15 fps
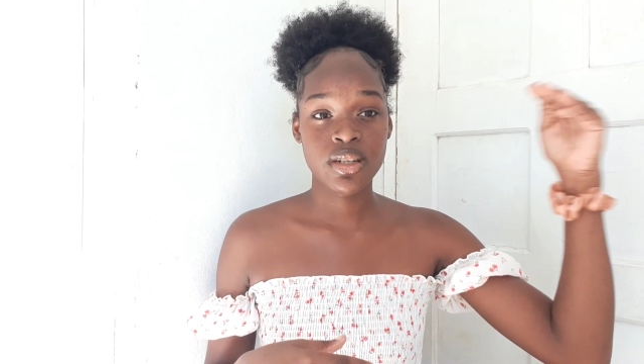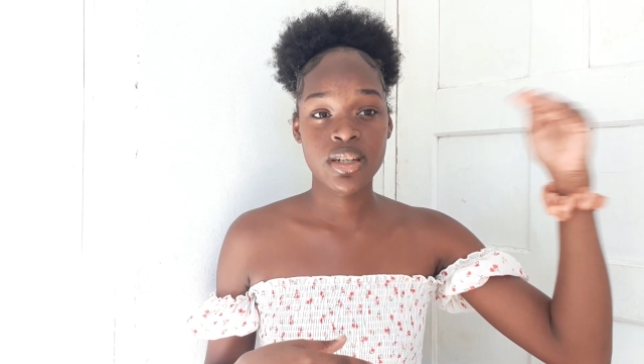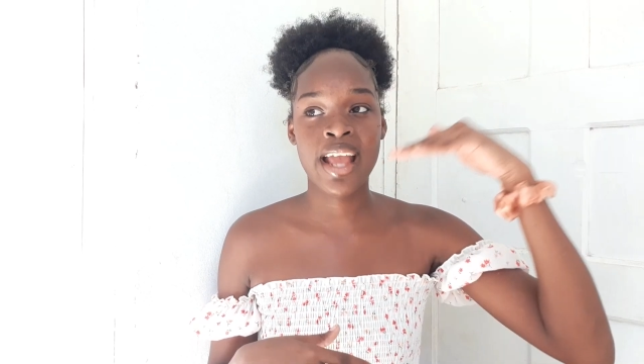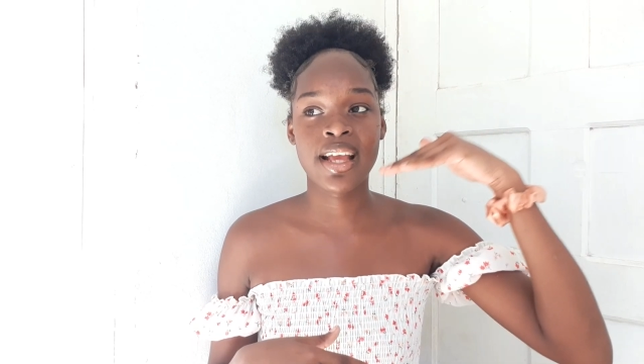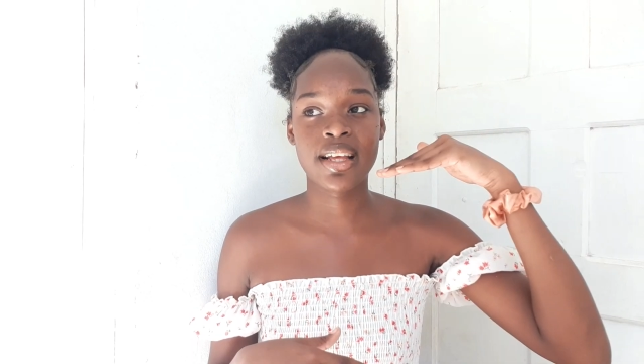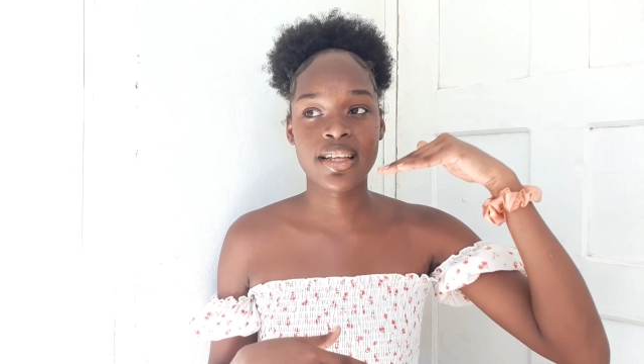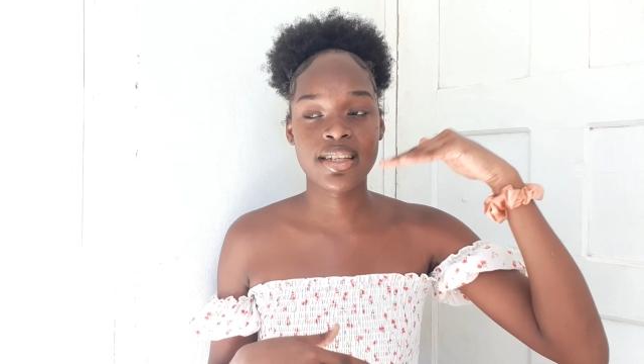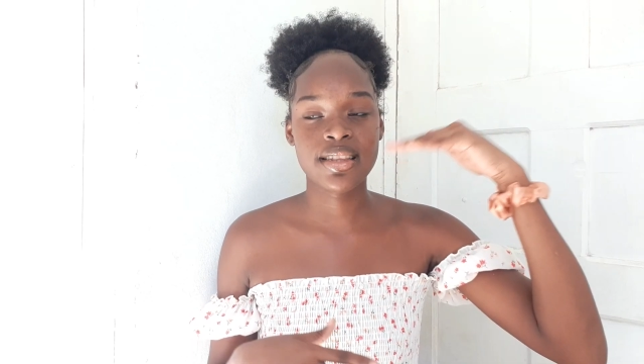
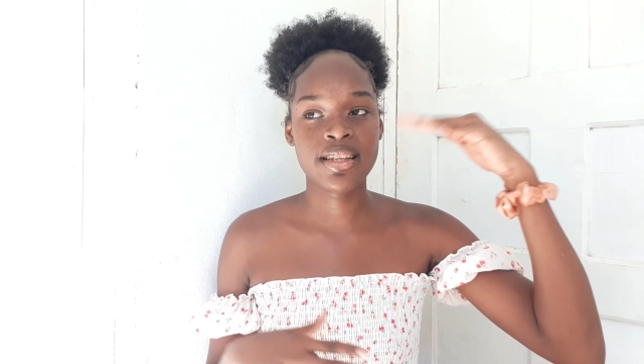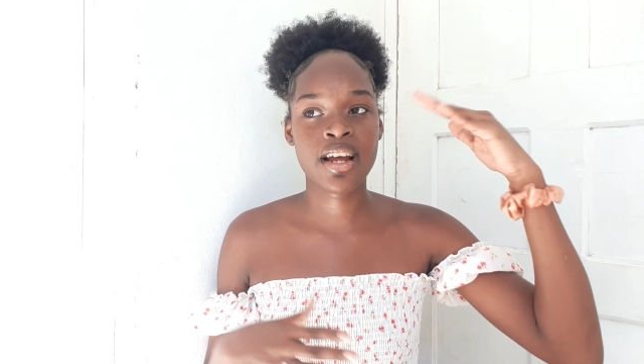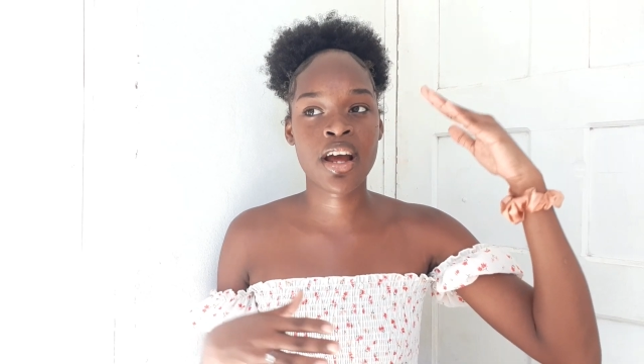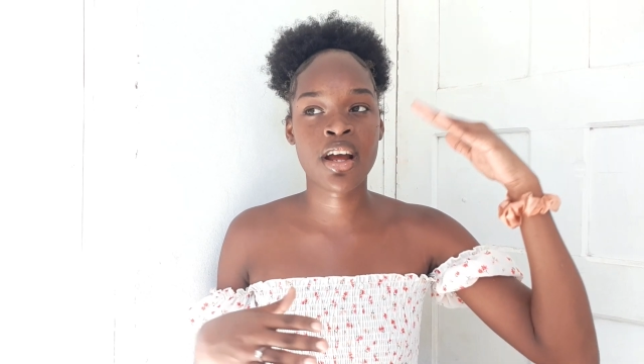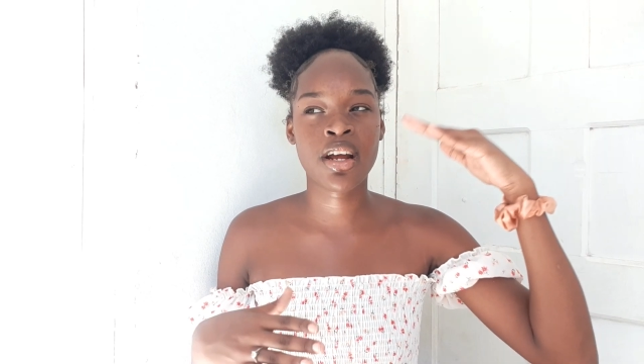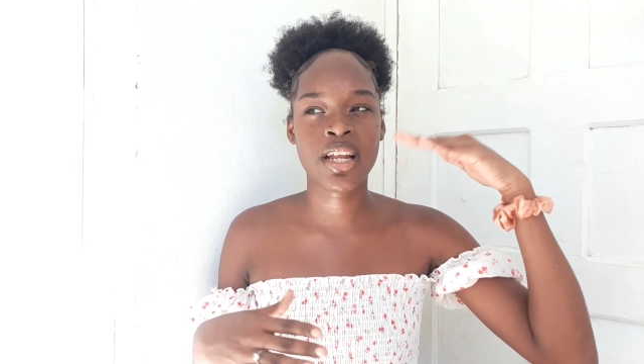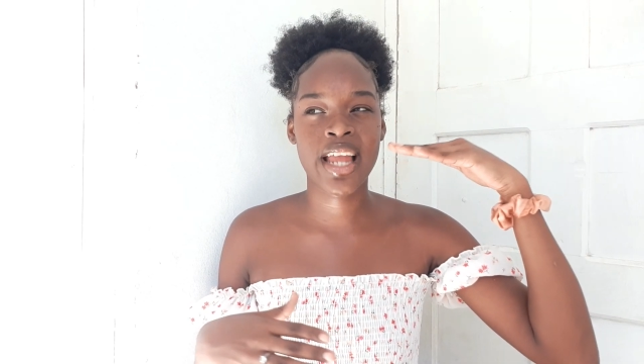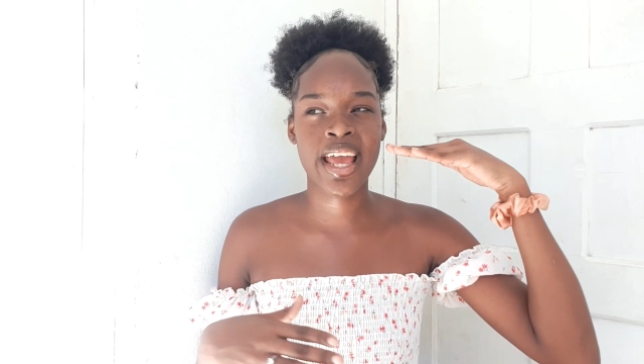Like there
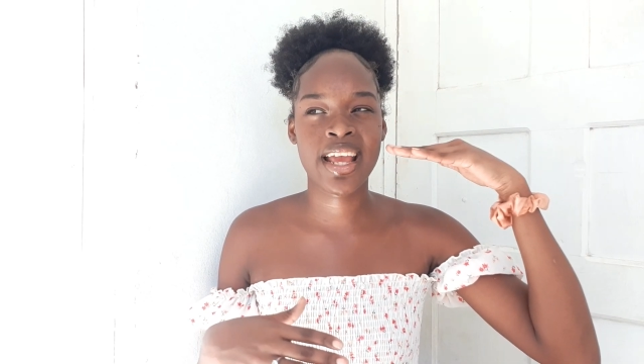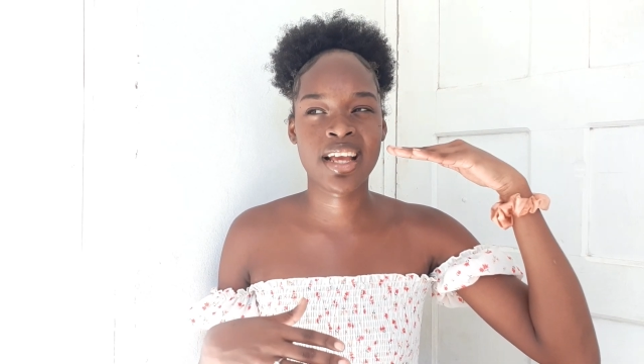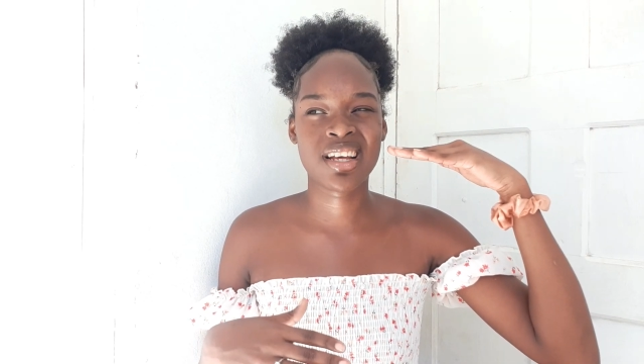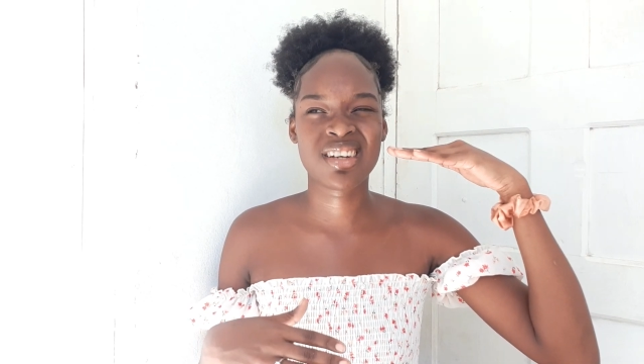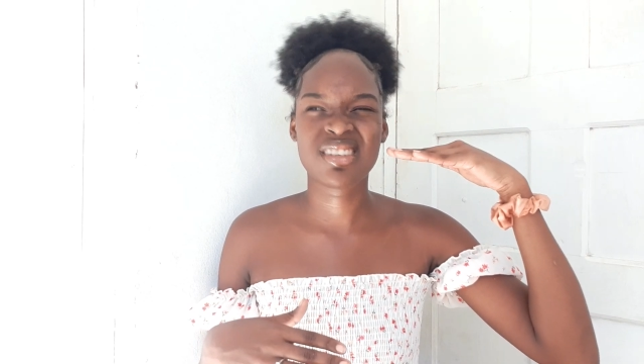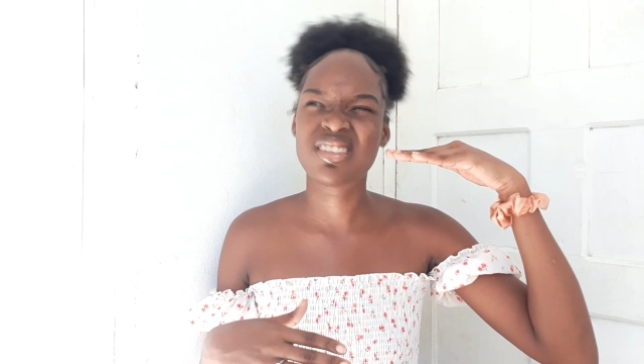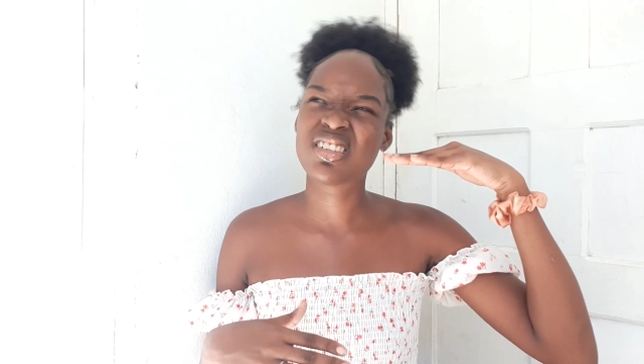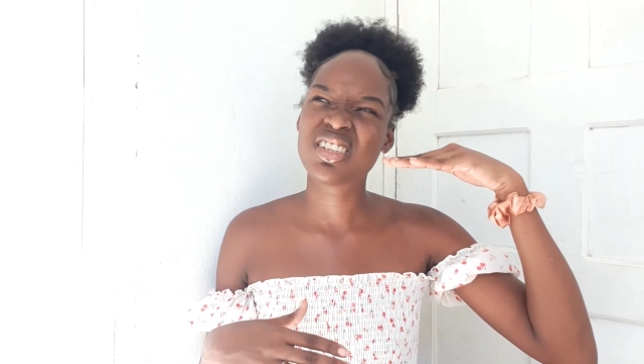are like
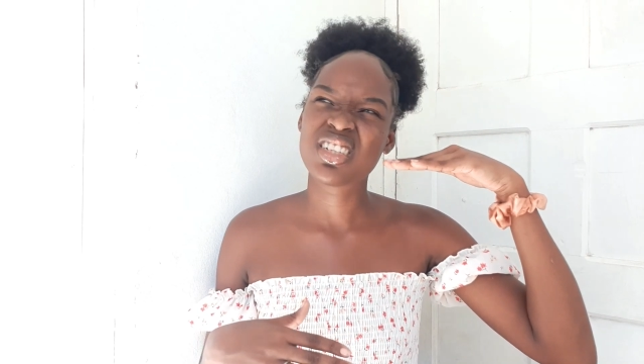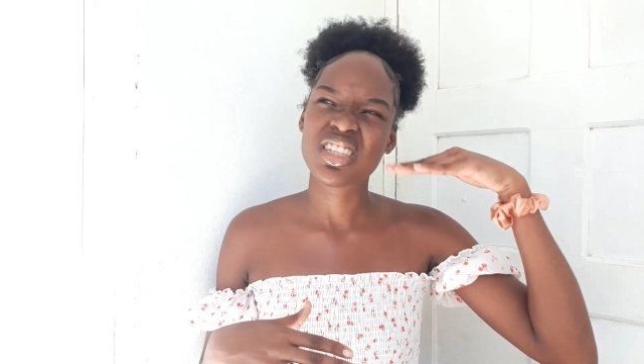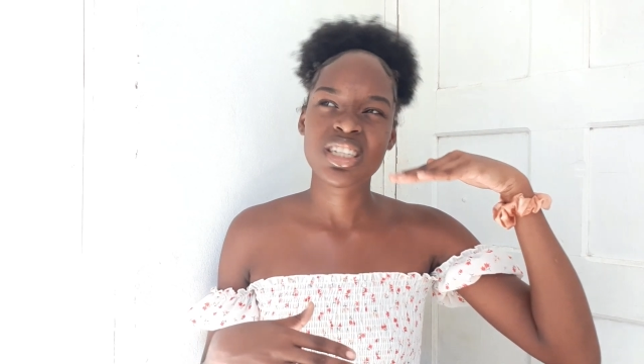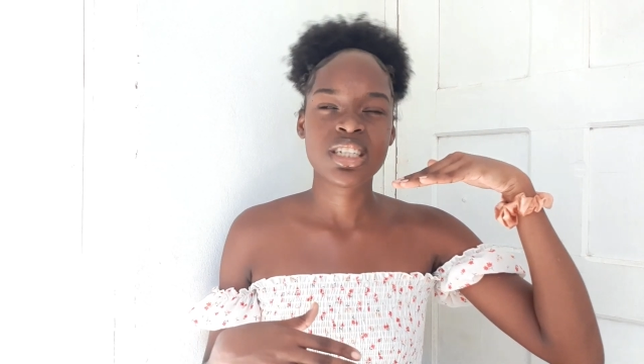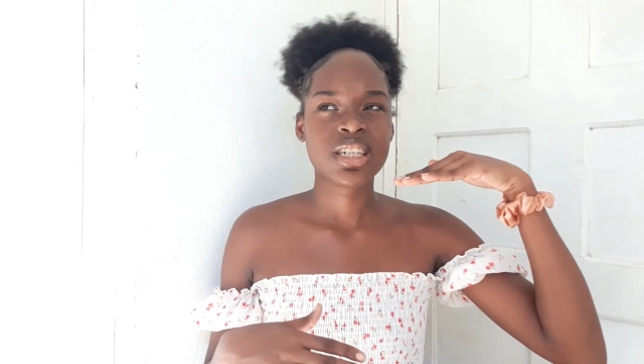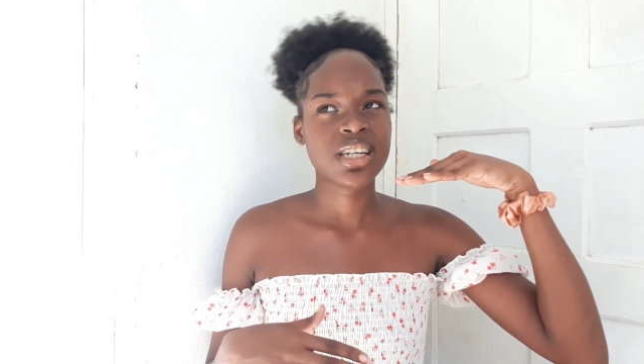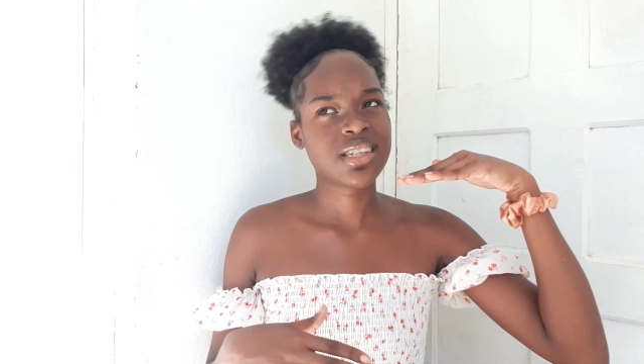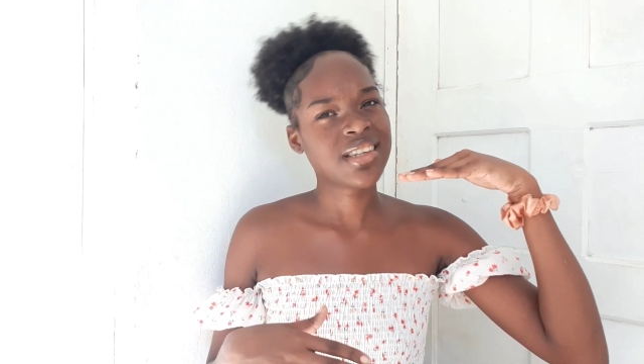
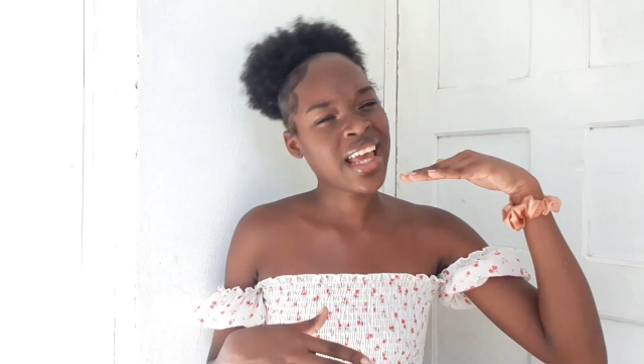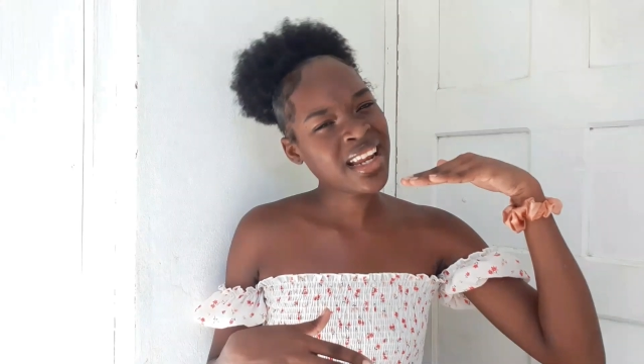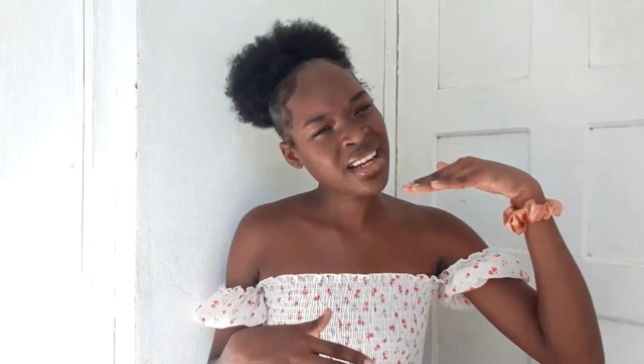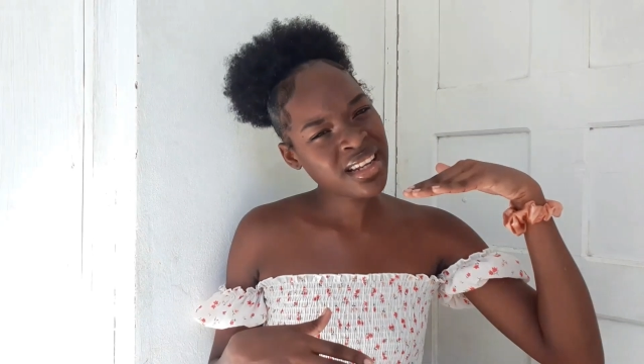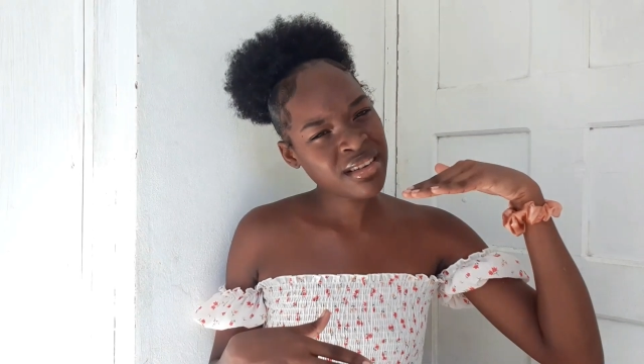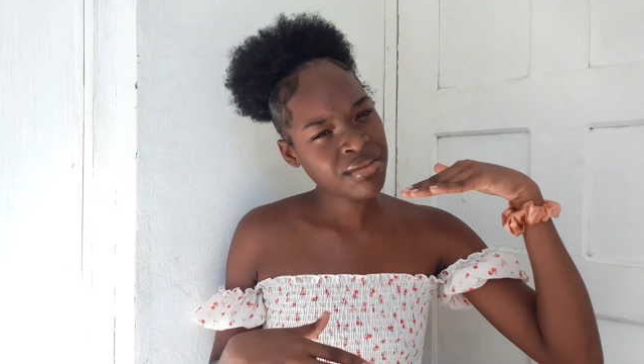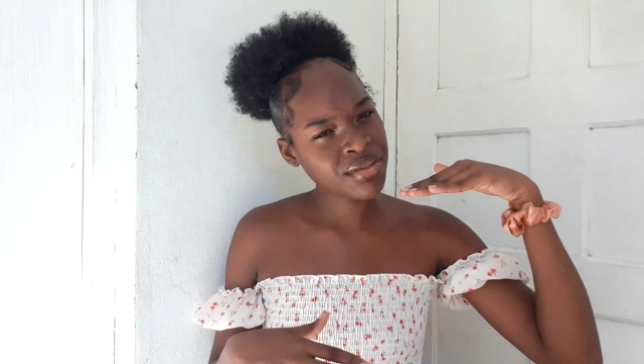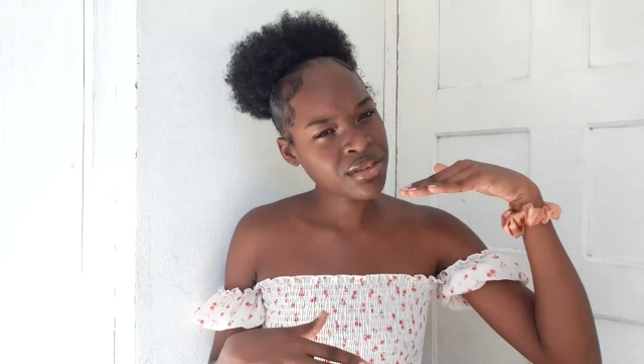10
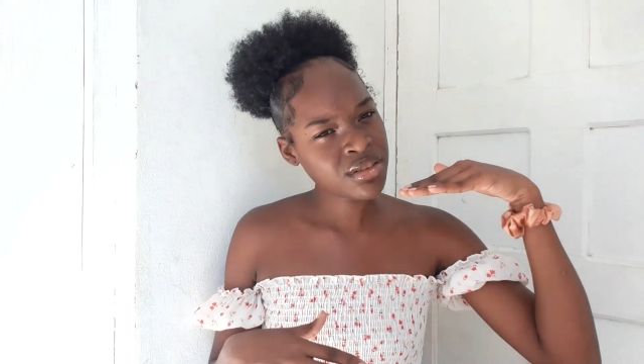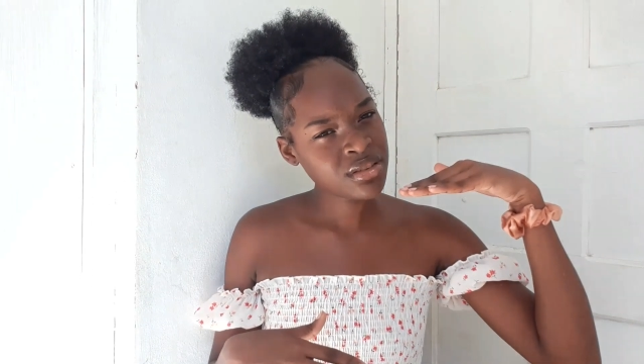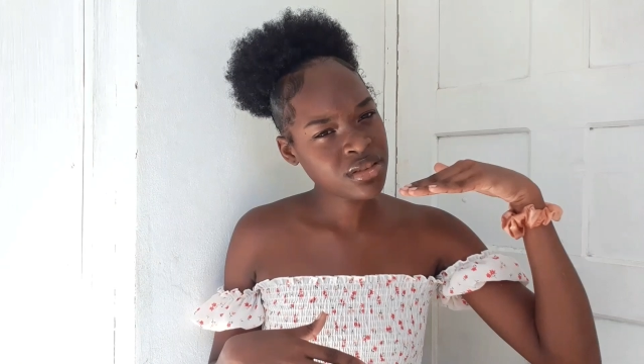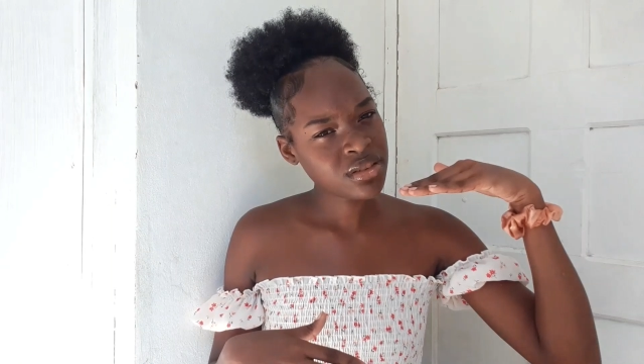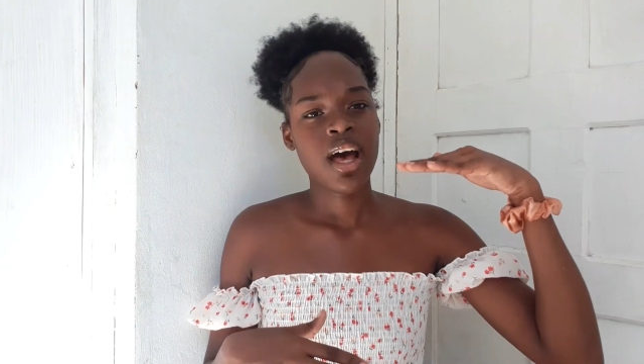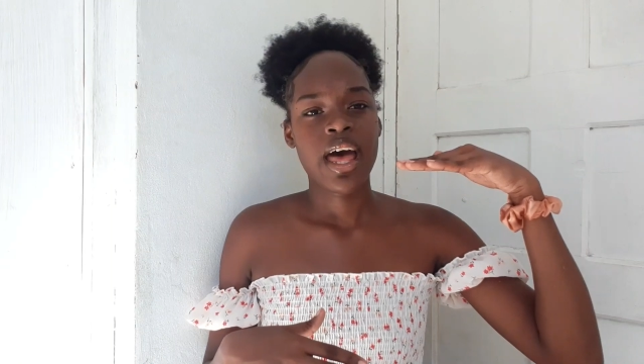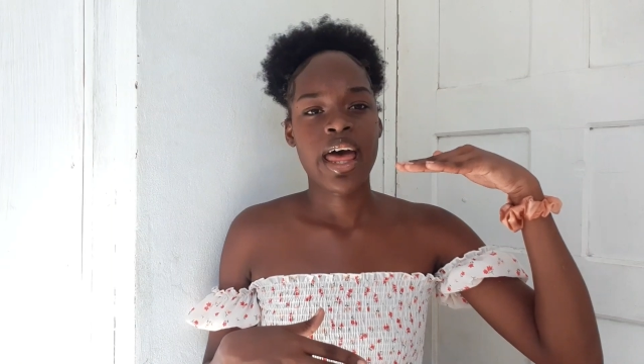levels